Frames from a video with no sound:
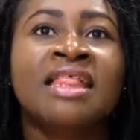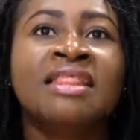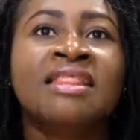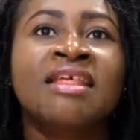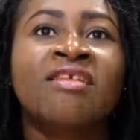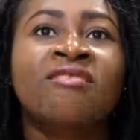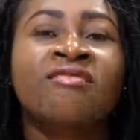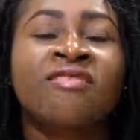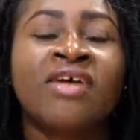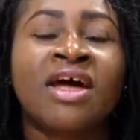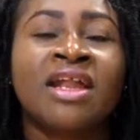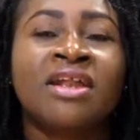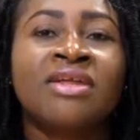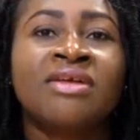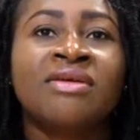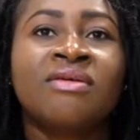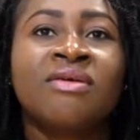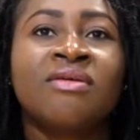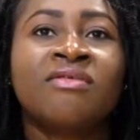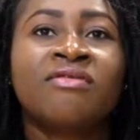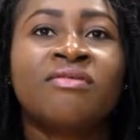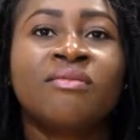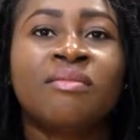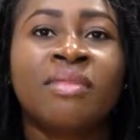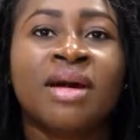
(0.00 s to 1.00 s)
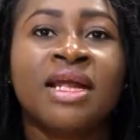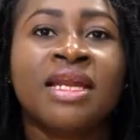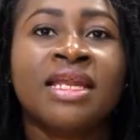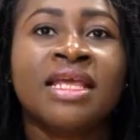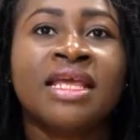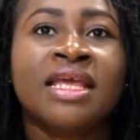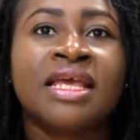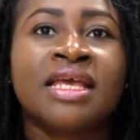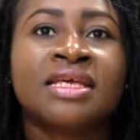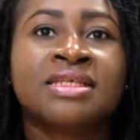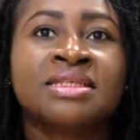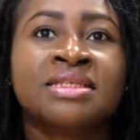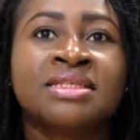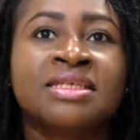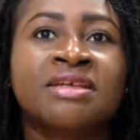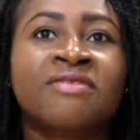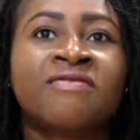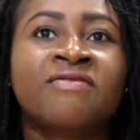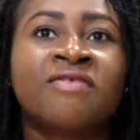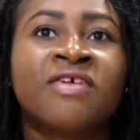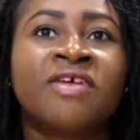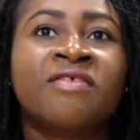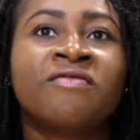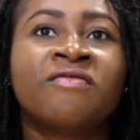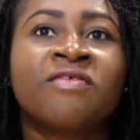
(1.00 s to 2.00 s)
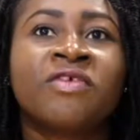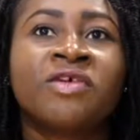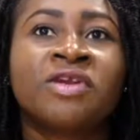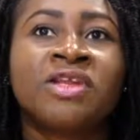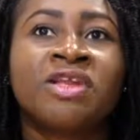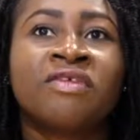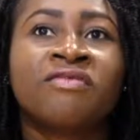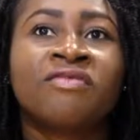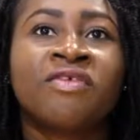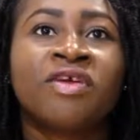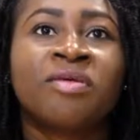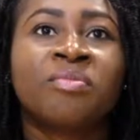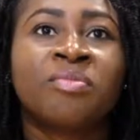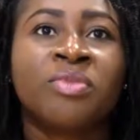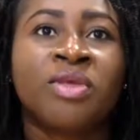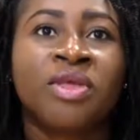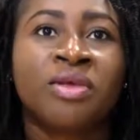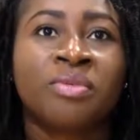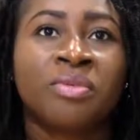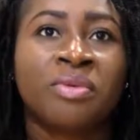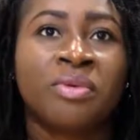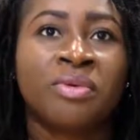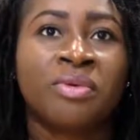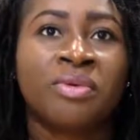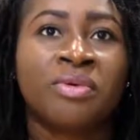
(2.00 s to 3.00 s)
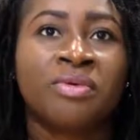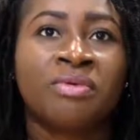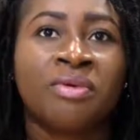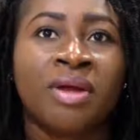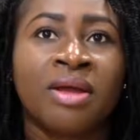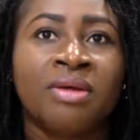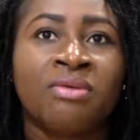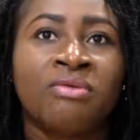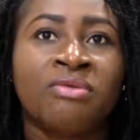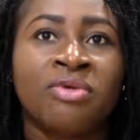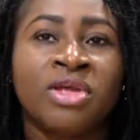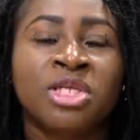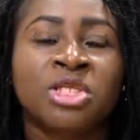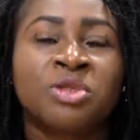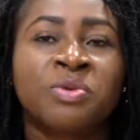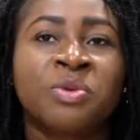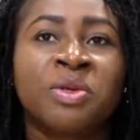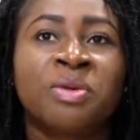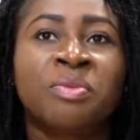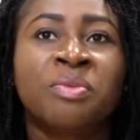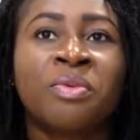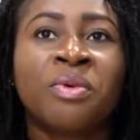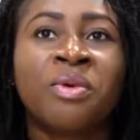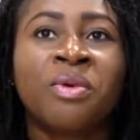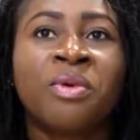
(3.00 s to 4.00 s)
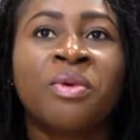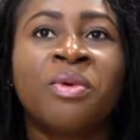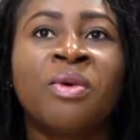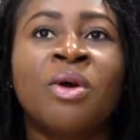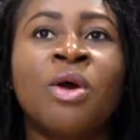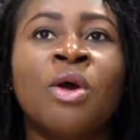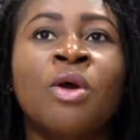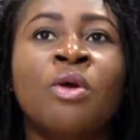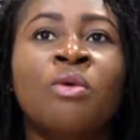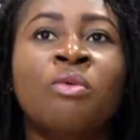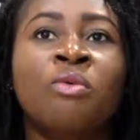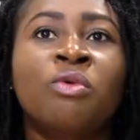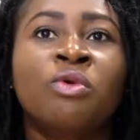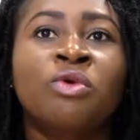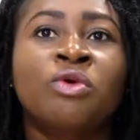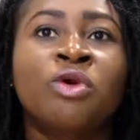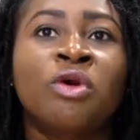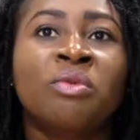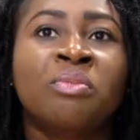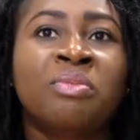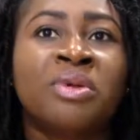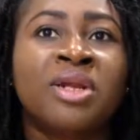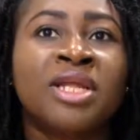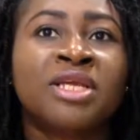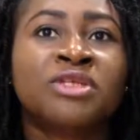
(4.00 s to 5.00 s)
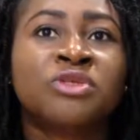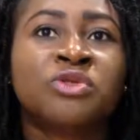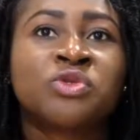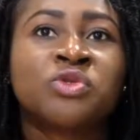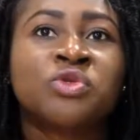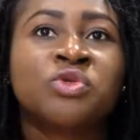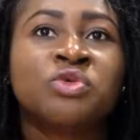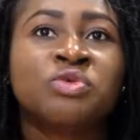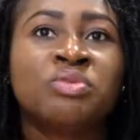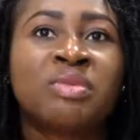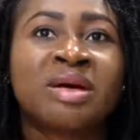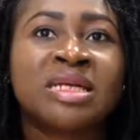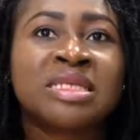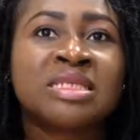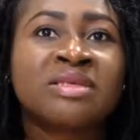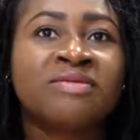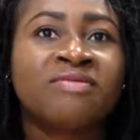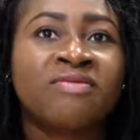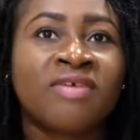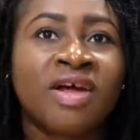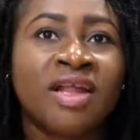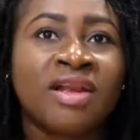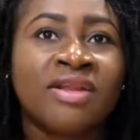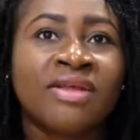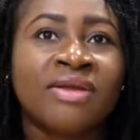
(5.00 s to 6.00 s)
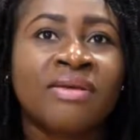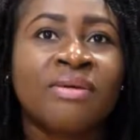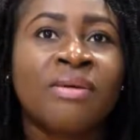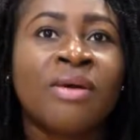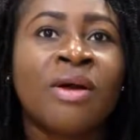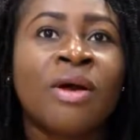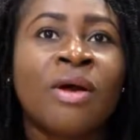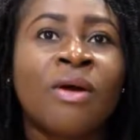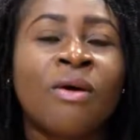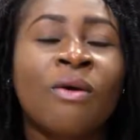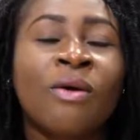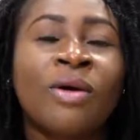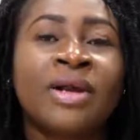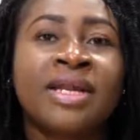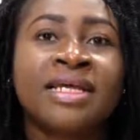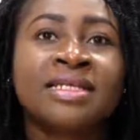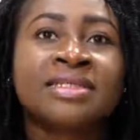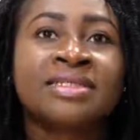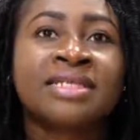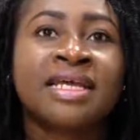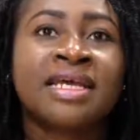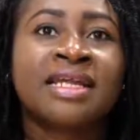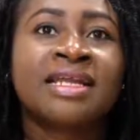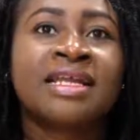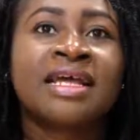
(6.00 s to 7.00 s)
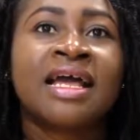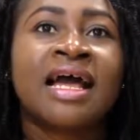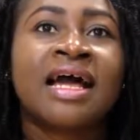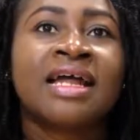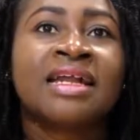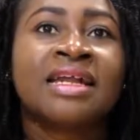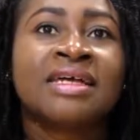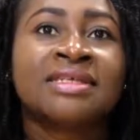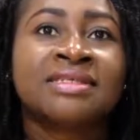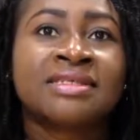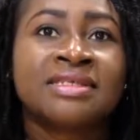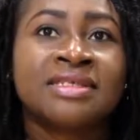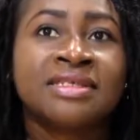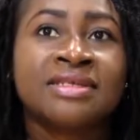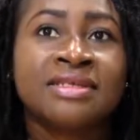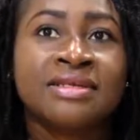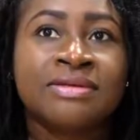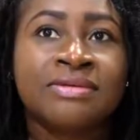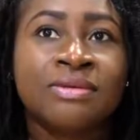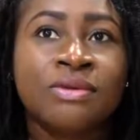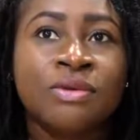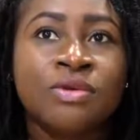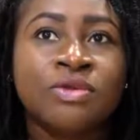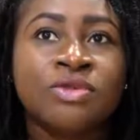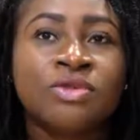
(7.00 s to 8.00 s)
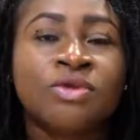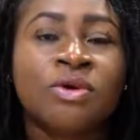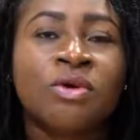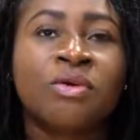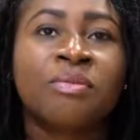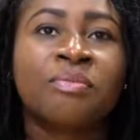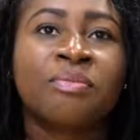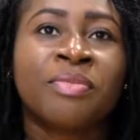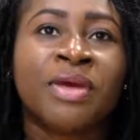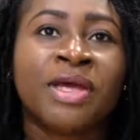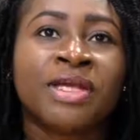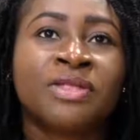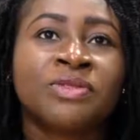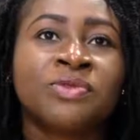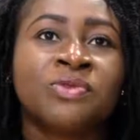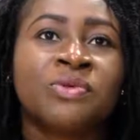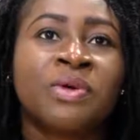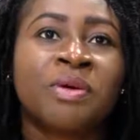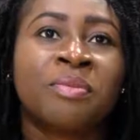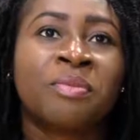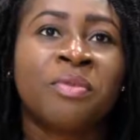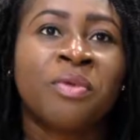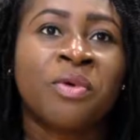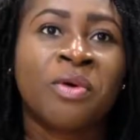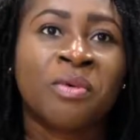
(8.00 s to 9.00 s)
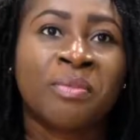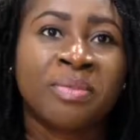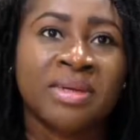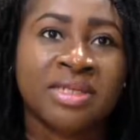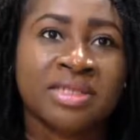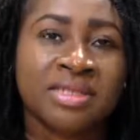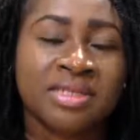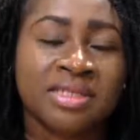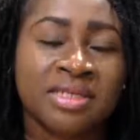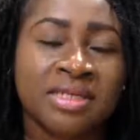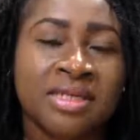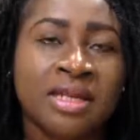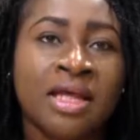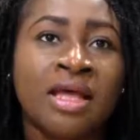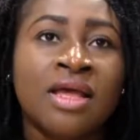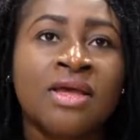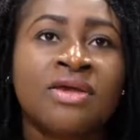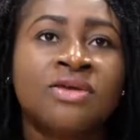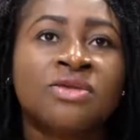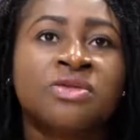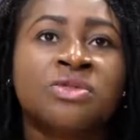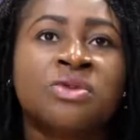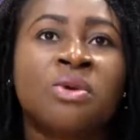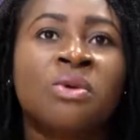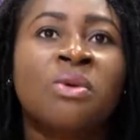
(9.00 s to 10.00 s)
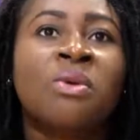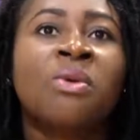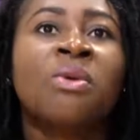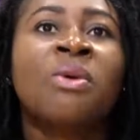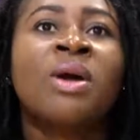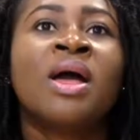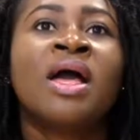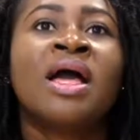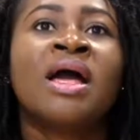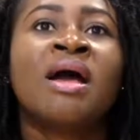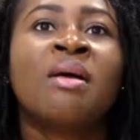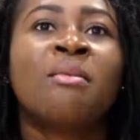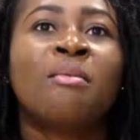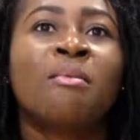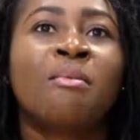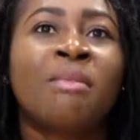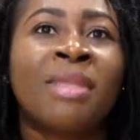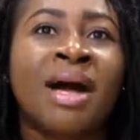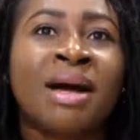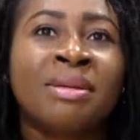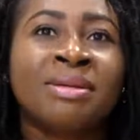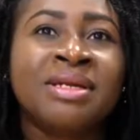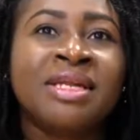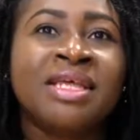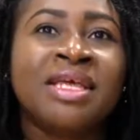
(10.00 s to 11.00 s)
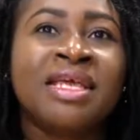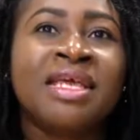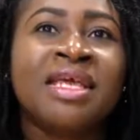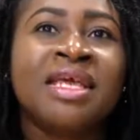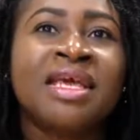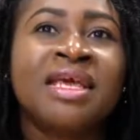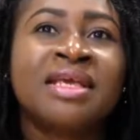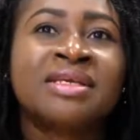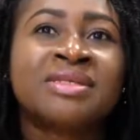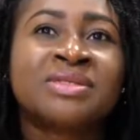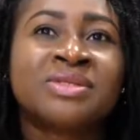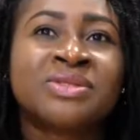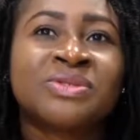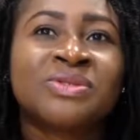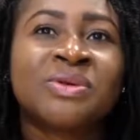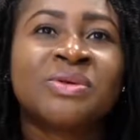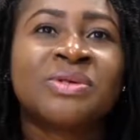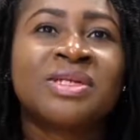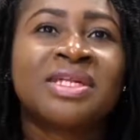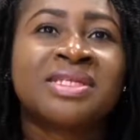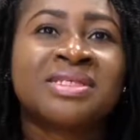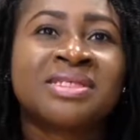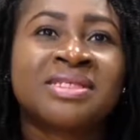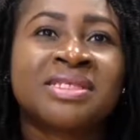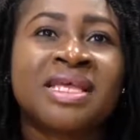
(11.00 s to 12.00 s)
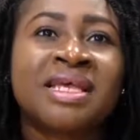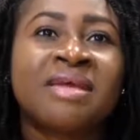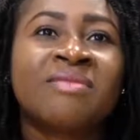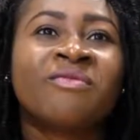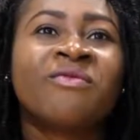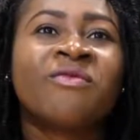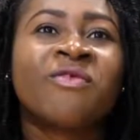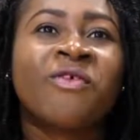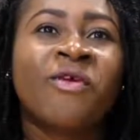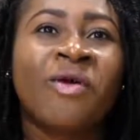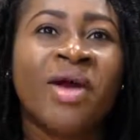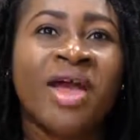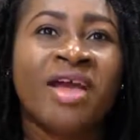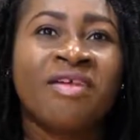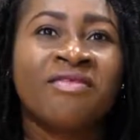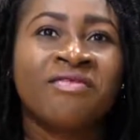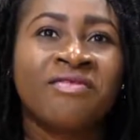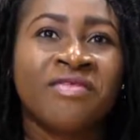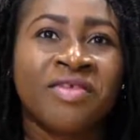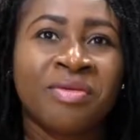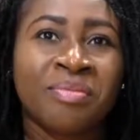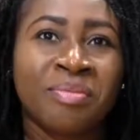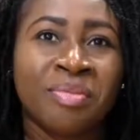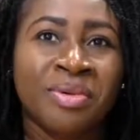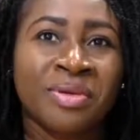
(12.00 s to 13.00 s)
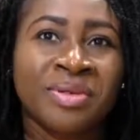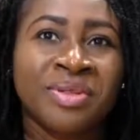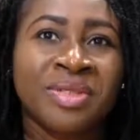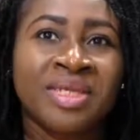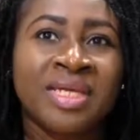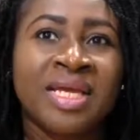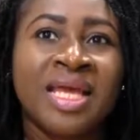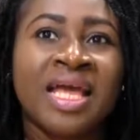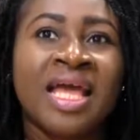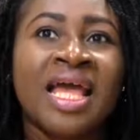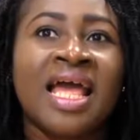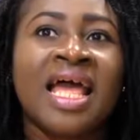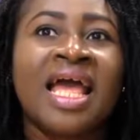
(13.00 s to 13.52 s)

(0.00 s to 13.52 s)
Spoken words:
the value of money is different for different people, right? Rich people will not place too much value on a 10 Ghana cedi note compared to a poor person. So money is not the same for everybody.